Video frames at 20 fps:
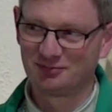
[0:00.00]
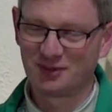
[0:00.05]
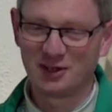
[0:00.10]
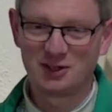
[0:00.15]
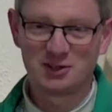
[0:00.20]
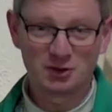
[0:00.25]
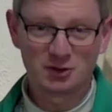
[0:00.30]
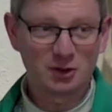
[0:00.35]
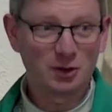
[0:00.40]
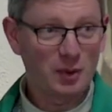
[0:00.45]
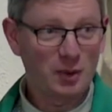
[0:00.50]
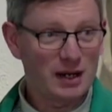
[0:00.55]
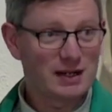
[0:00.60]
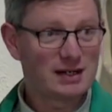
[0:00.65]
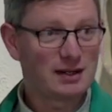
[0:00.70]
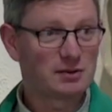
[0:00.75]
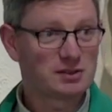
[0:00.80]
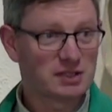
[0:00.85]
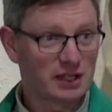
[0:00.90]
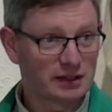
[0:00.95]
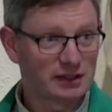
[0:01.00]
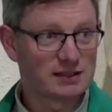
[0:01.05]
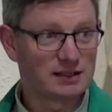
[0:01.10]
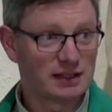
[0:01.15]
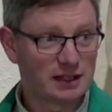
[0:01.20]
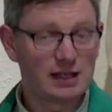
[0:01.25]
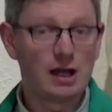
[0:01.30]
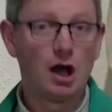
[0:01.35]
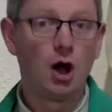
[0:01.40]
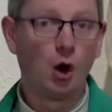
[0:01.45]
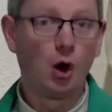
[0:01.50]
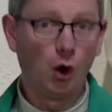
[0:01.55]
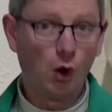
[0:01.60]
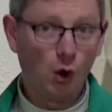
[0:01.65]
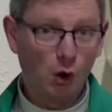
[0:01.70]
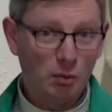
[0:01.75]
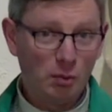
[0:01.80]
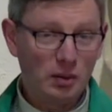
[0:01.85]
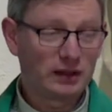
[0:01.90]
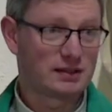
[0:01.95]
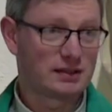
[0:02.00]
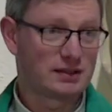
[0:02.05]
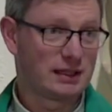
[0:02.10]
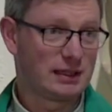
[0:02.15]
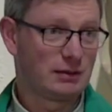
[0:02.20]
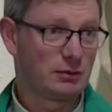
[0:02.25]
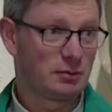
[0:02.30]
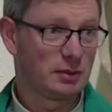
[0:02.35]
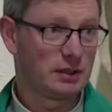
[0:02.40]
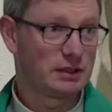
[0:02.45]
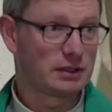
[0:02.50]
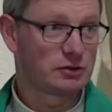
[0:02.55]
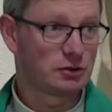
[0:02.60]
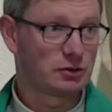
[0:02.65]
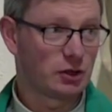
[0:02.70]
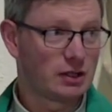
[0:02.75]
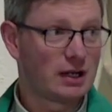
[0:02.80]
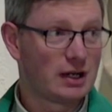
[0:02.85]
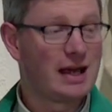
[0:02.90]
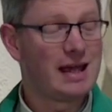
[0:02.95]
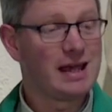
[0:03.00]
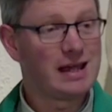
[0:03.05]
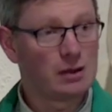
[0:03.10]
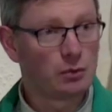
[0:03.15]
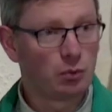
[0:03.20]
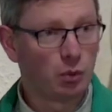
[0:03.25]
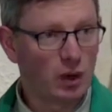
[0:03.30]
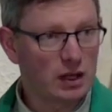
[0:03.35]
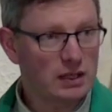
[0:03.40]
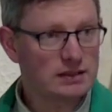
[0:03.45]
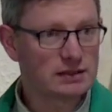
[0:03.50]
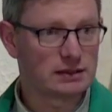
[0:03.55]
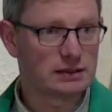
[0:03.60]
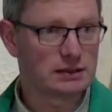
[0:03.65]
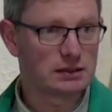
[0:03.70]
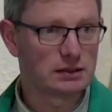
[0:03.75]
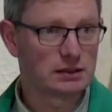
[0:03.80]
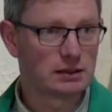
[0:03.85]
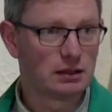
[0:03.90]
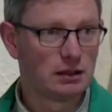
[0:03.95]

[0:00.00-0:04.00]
Jonah waited outside the city, hoping the city would be destroyed. It wasn't.